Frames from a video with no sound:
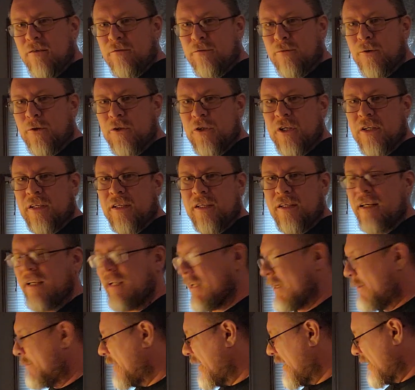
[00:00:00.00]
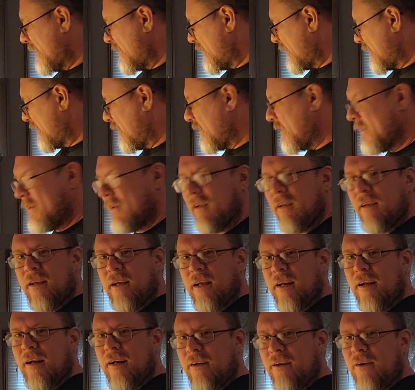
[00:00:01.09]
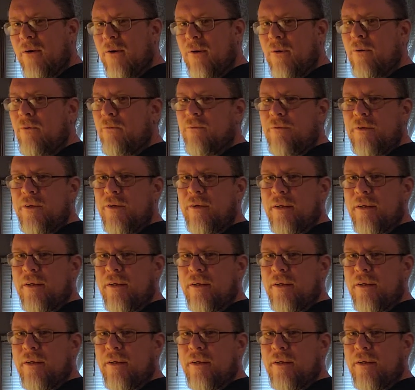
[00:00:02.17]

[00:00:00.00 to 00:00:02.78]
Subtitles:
for just the base. And I know you